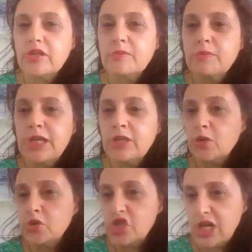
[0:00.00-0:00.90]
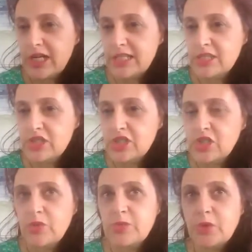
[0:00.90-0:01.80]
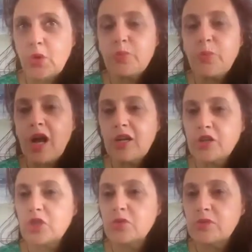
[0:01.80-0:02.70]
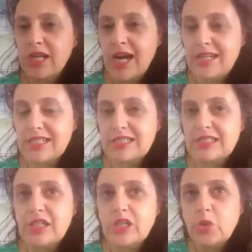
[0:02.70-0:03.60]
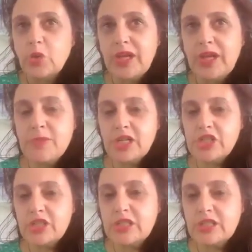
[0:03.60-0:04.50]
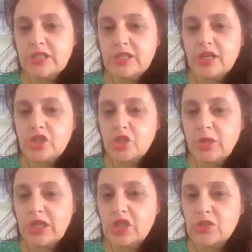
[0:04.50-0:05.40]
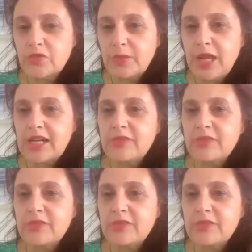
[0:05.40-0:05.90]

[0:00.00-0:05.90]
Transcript: medical change. So it was called biological data, where they measured a shrinkage of the plaque.